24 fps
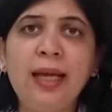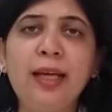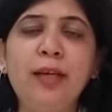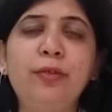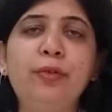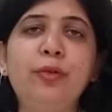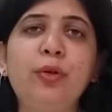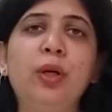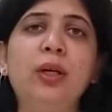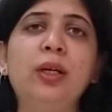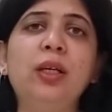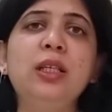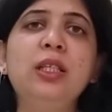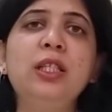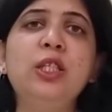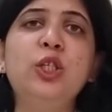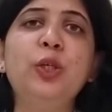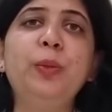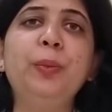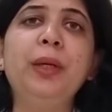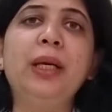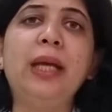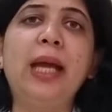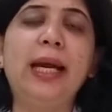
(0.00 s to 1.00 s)
if you are
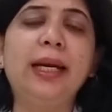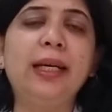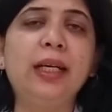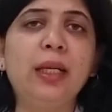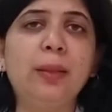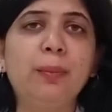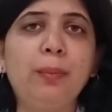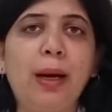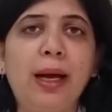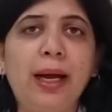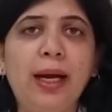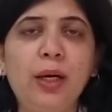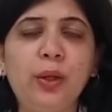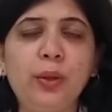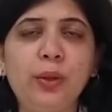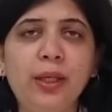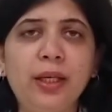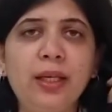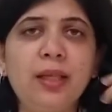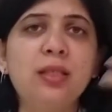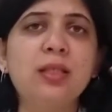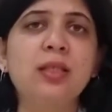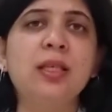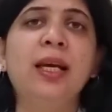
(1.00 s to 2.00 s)
consuming
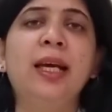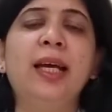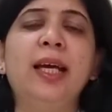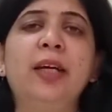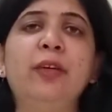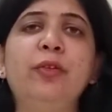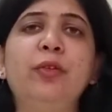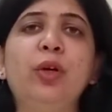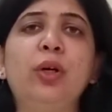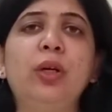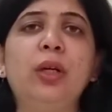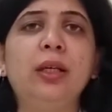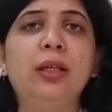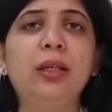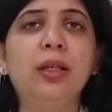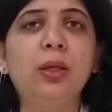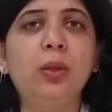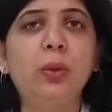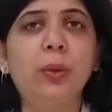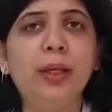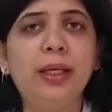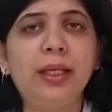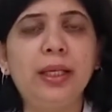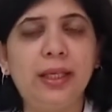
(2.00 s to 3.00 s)
antibiotics, if you are
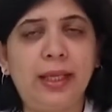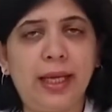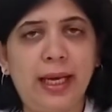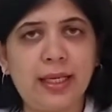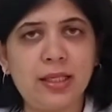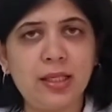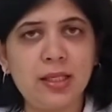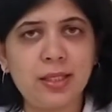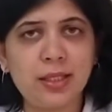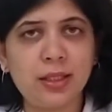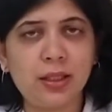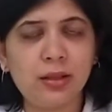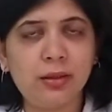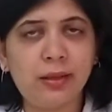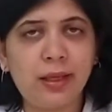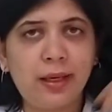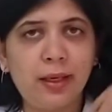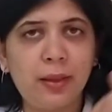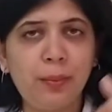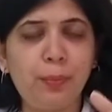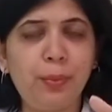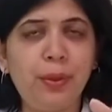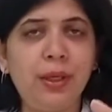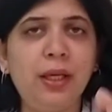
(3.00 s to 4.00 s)
undergoing cancer
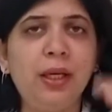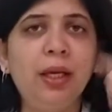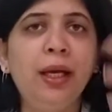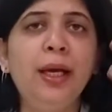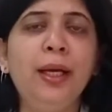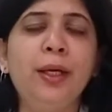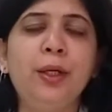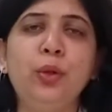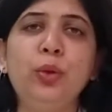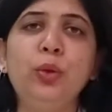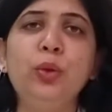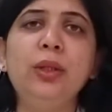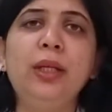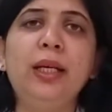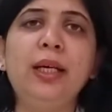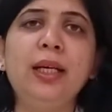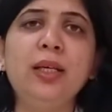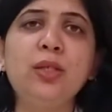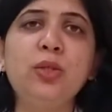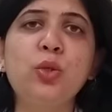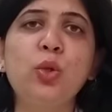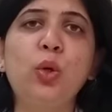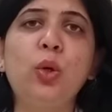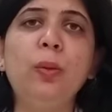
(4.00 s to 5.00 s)
therapy, there
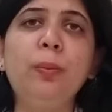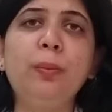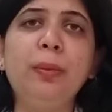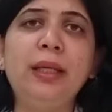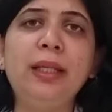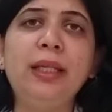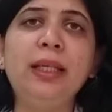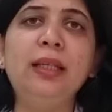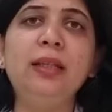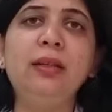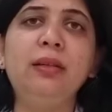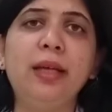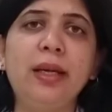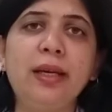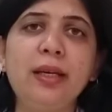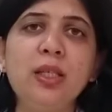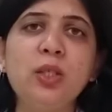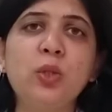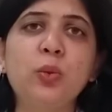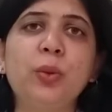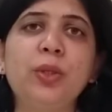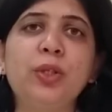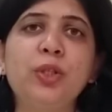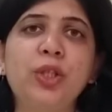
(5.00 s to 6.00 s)
are so many
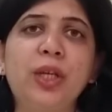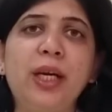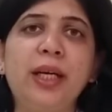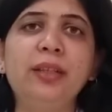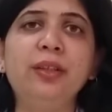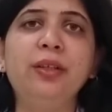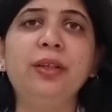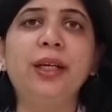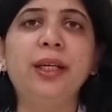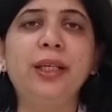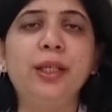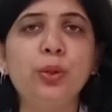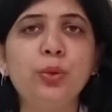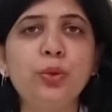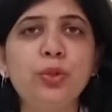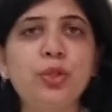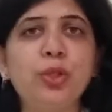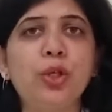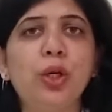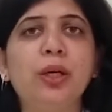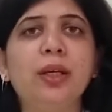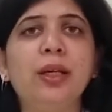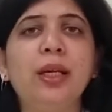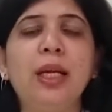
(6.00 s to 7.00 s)
things which can reduce
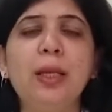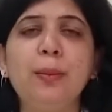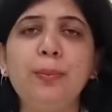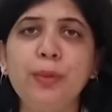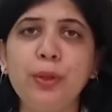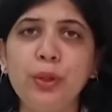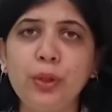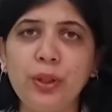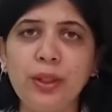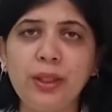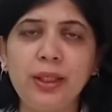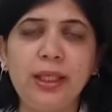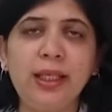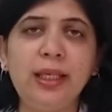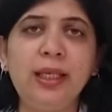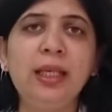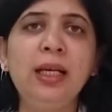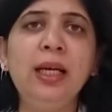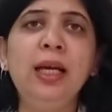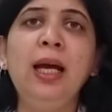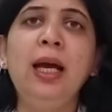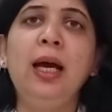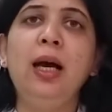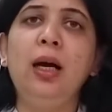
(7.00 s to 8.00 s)
your
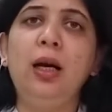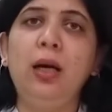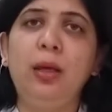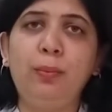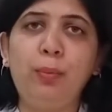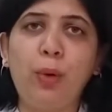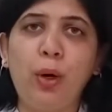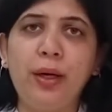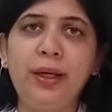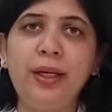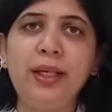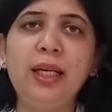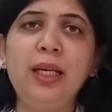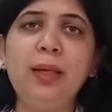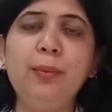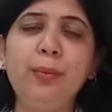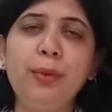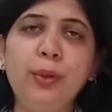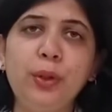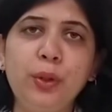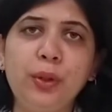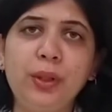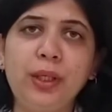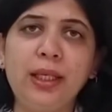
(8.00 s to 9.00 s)
immunity, body
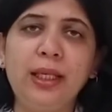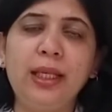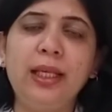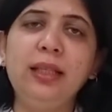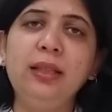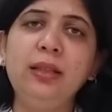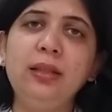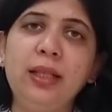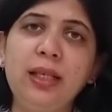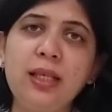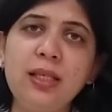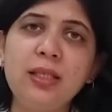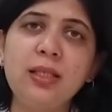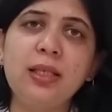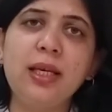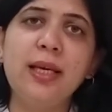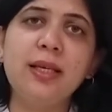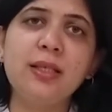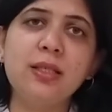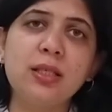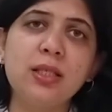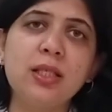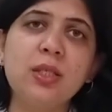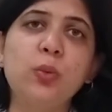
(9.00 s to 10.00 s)
immunity. In these
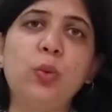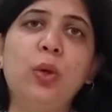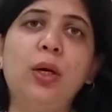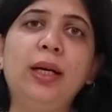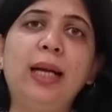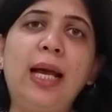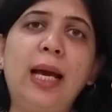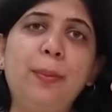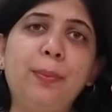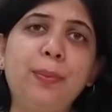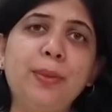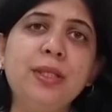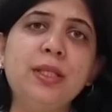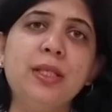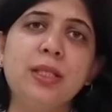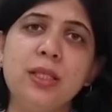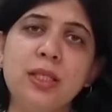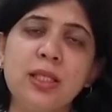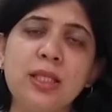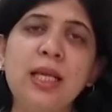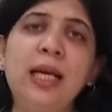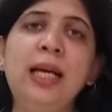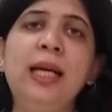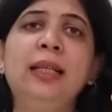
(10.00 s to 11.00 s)
cases, what happens
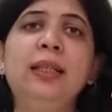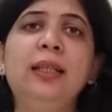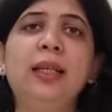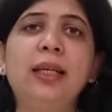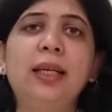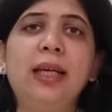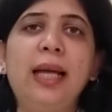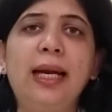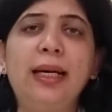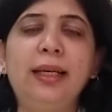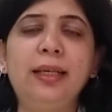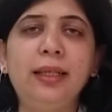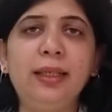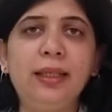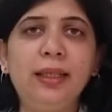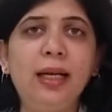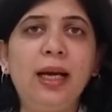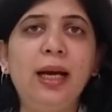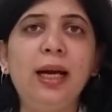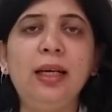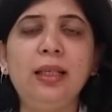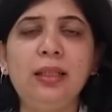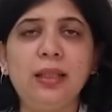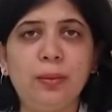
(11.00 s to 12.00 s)
is the
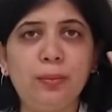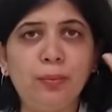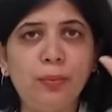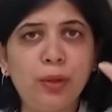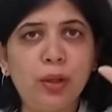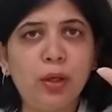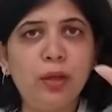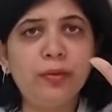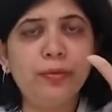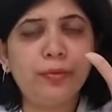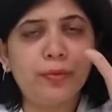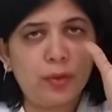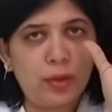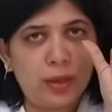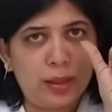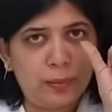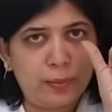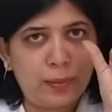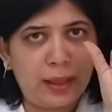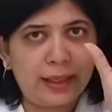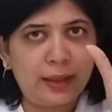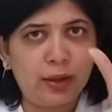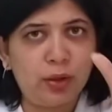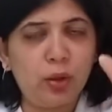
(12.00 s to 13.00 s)
Candida, number of
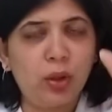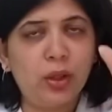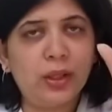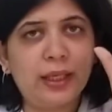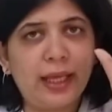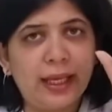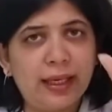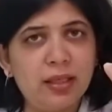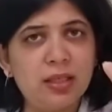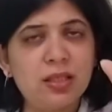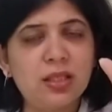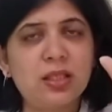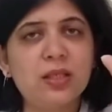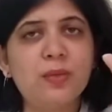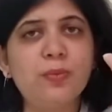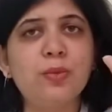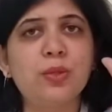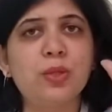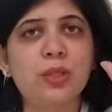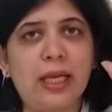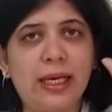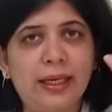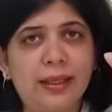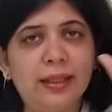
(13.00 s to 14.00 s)

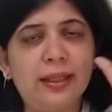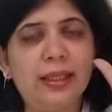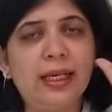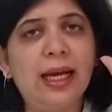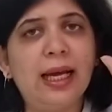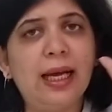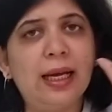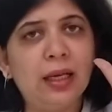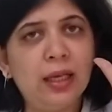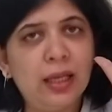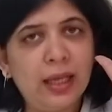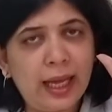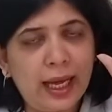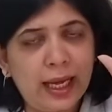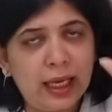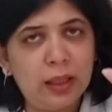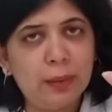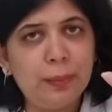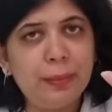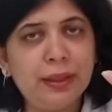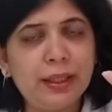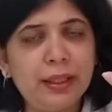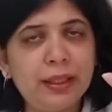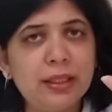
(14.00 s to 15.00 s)
microorganisms, Candida
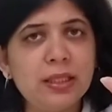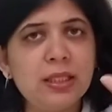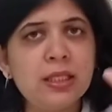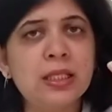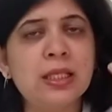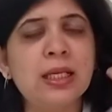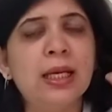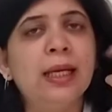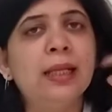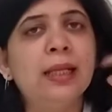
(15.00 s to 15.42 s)
albicans,